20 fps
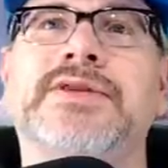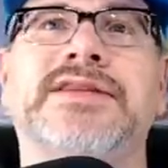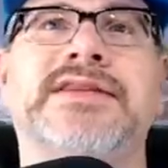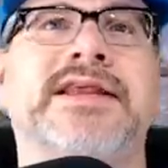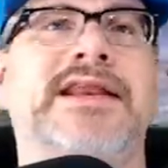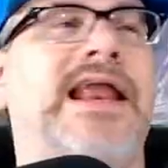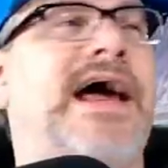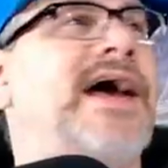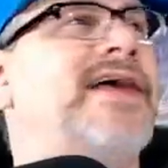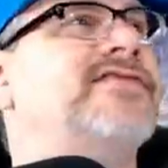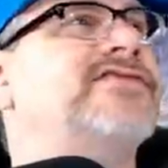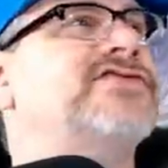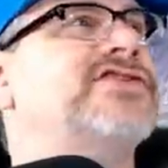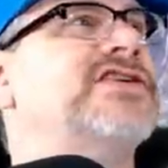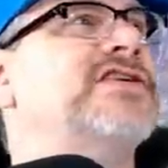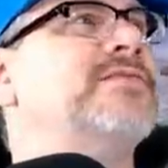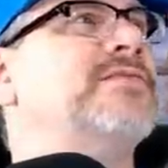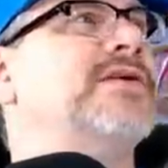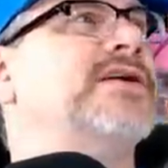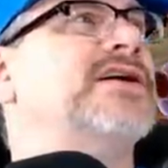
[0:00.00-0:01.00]
with the live
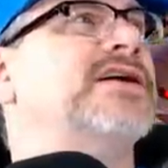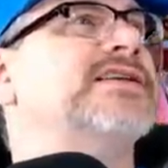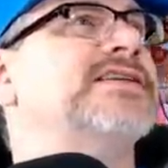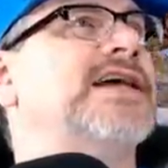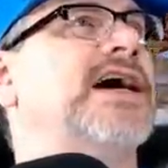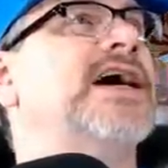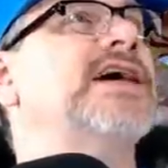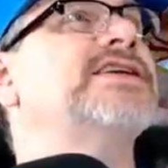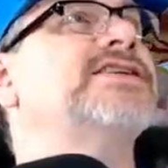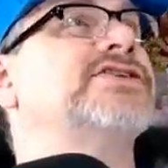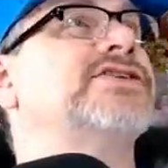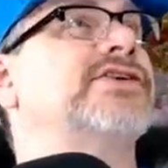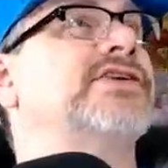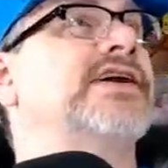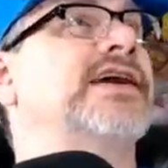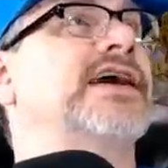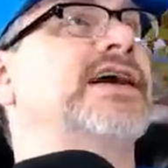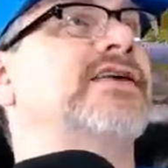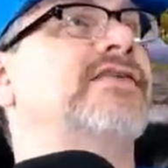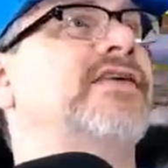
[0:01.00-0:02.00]
stream? Because I sure
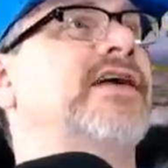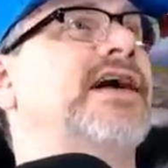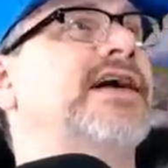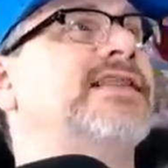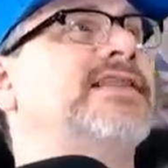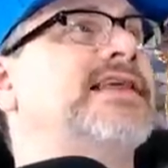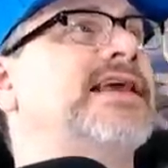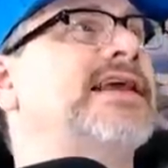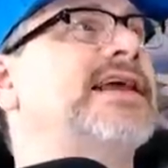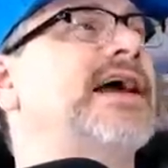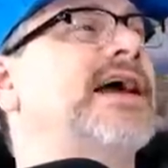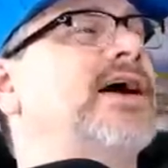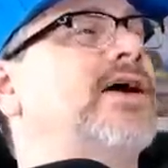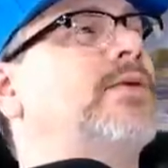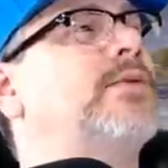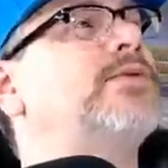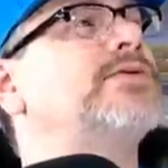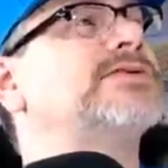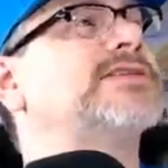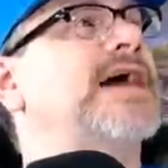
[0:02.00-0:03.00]
have. I think I
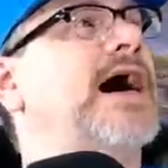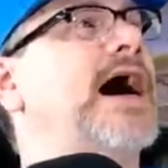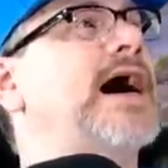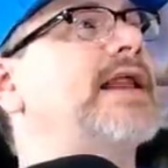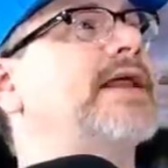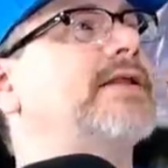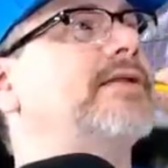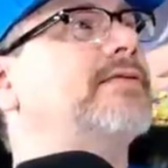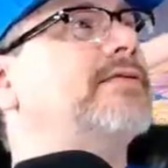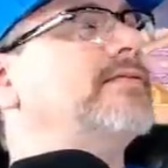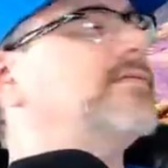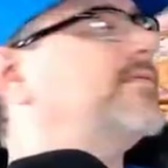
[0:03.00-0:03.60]
almost got it.